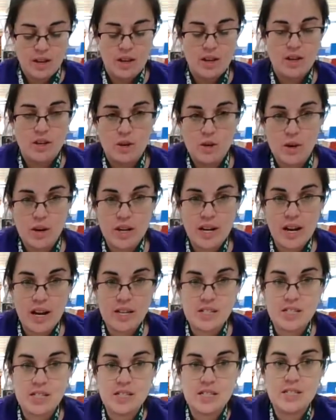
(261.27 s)
you can
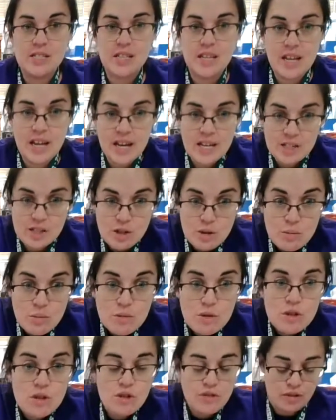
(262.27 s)
actually see as you
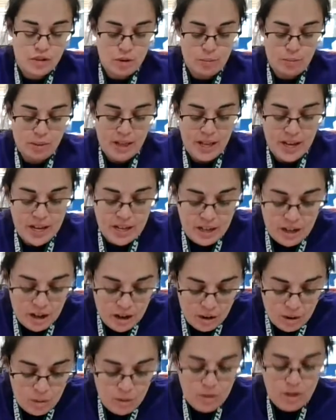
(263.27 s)
move your
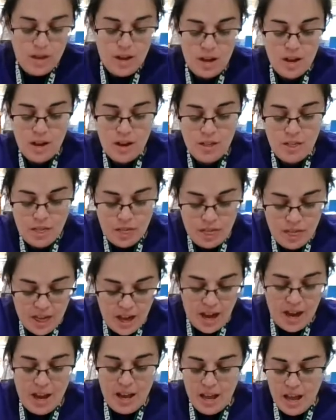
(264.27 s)
Play-Doh
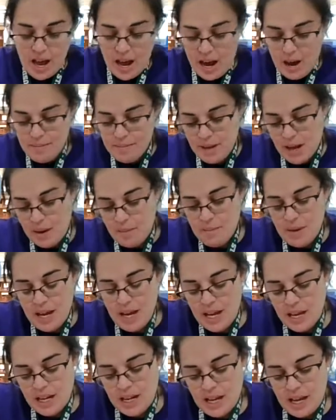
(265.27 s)
that I'm not
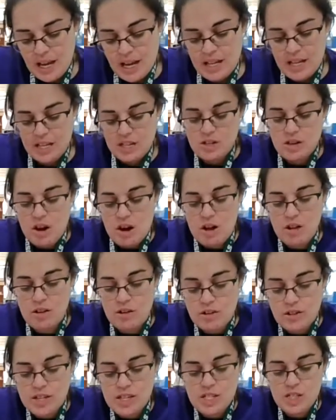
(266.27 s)
making it any taller
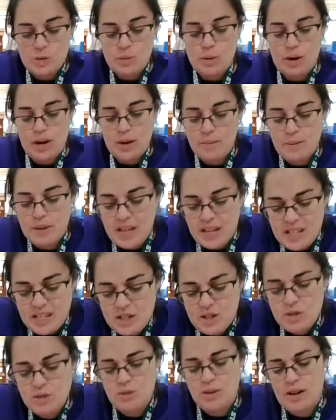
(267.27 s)
this way, but I
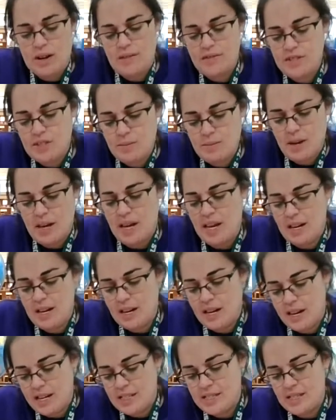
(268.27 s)
do have to make it
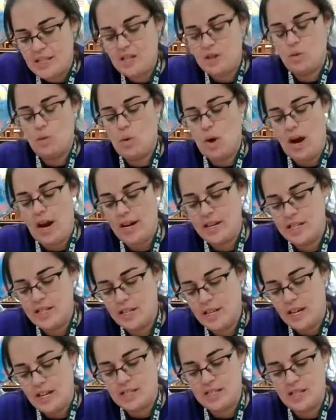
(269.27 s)
nice and wide to
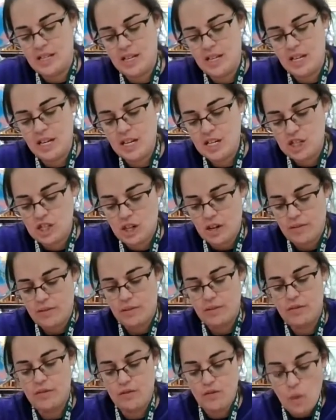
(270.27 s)
get to each of the
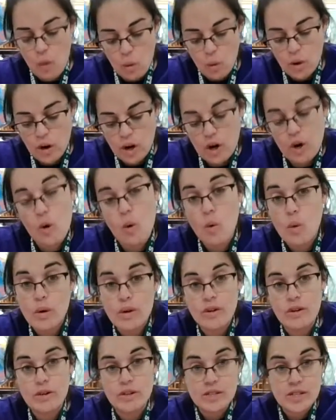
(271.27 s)
4
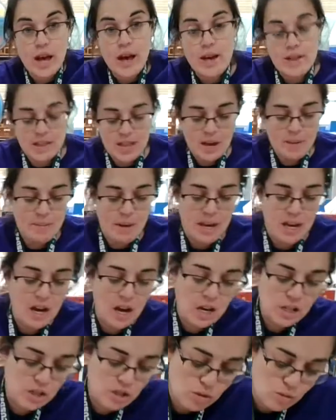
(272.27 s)
corners that make a
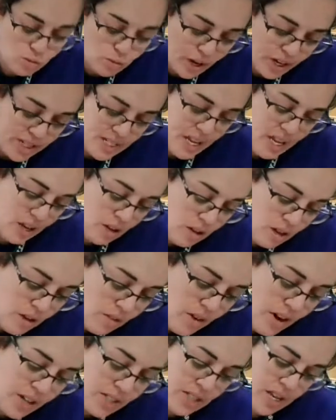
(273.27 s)
rectangle a
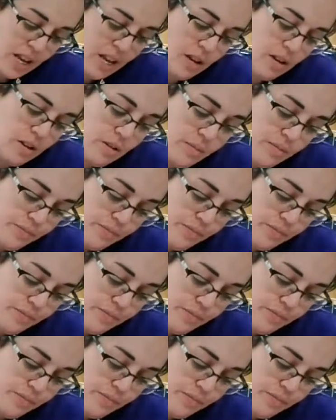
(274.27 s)
rectangle.